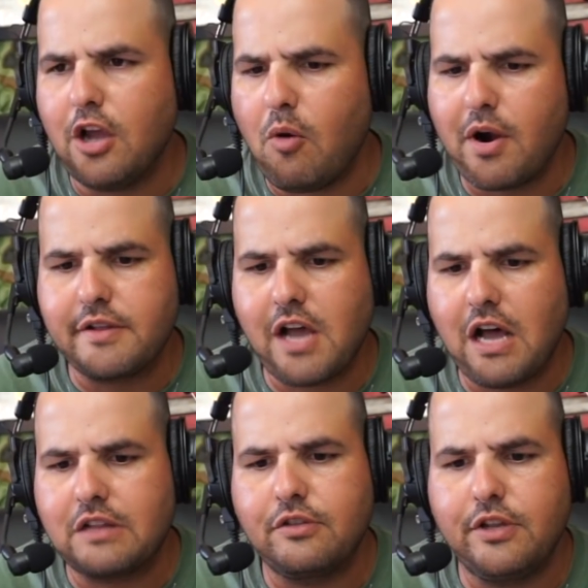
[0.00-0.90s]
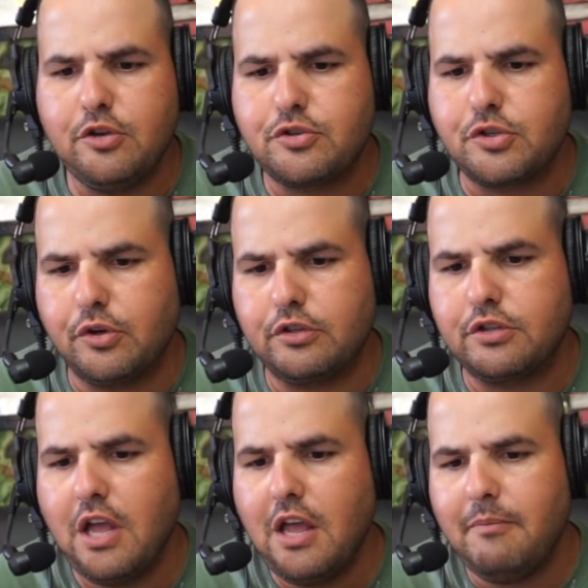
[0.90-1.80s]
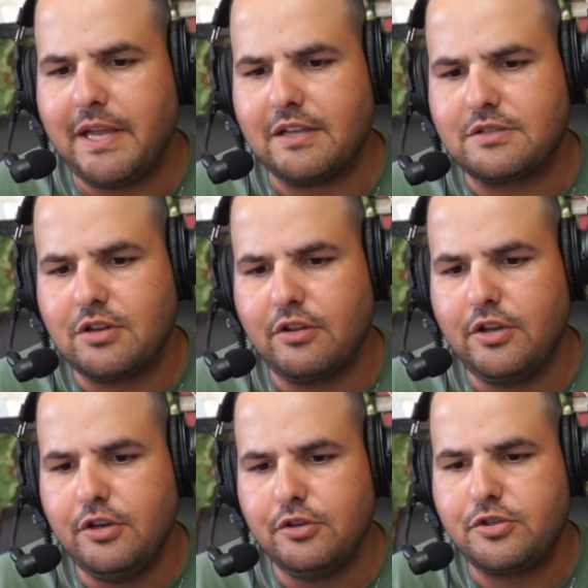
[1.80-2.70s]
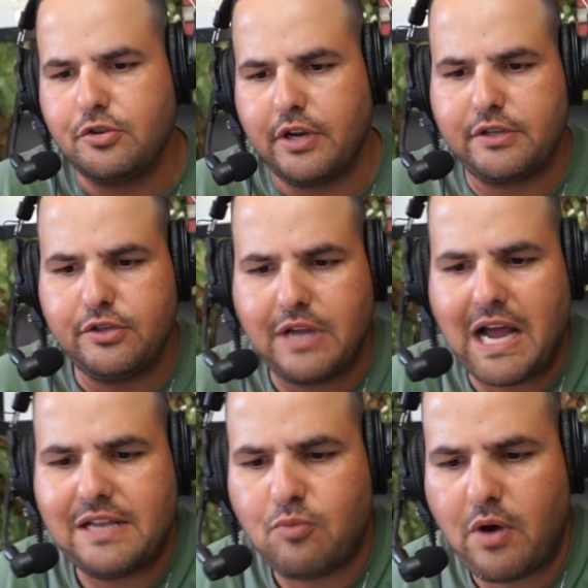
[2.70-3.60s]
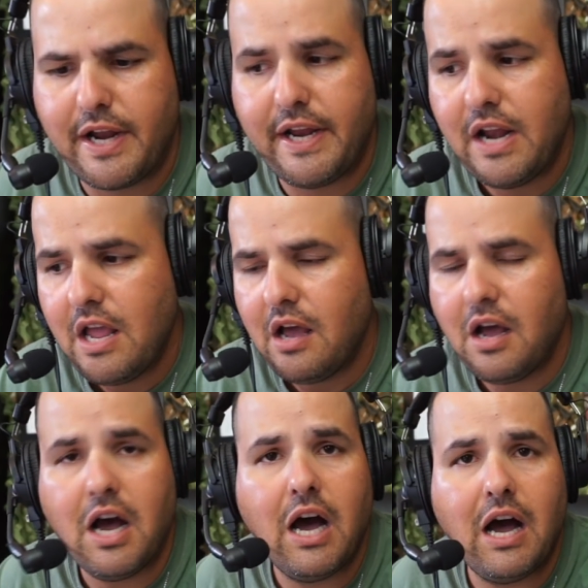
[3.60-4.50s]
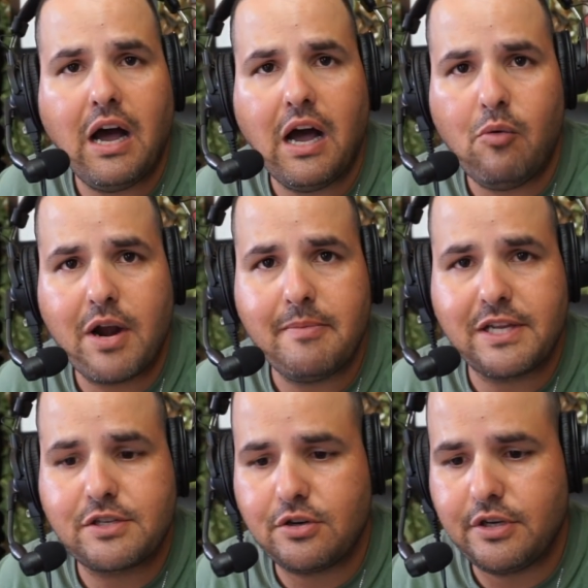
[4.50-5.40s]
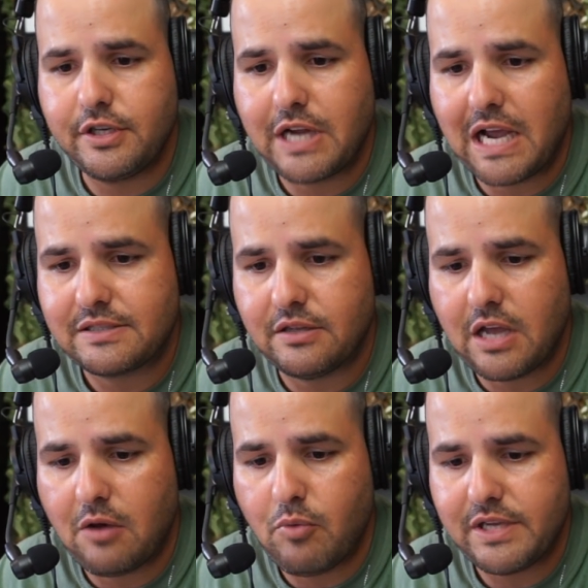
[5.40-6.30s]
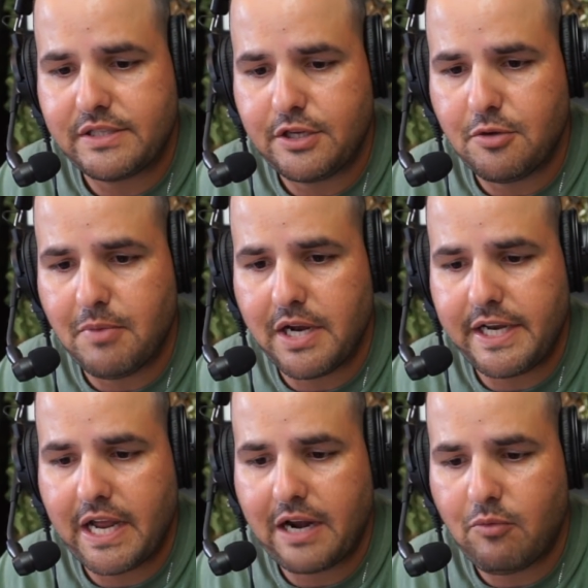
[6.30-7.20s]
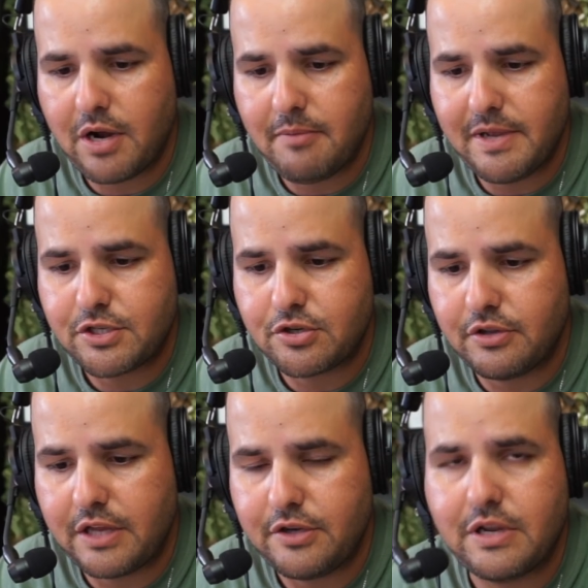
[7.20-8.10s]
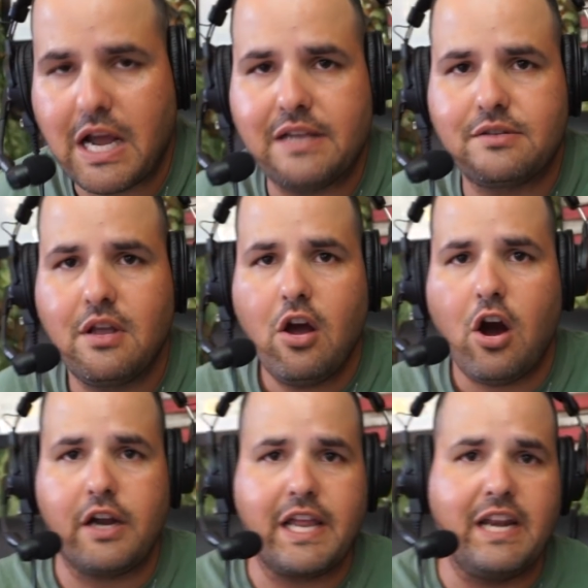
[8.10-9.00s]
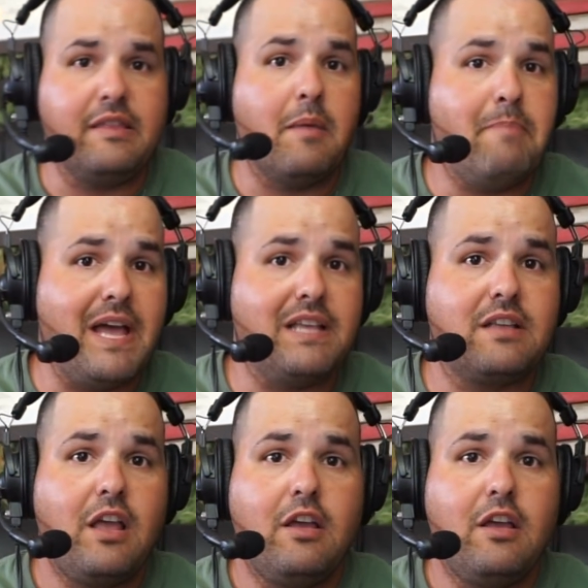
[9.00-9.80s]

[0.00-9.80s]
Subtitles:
I wanted to talk to the new shooters, because some of the new shooters, you guys want it. I want to make sure you guys are not wasting your money, and I want to make sure that you guys are getting the best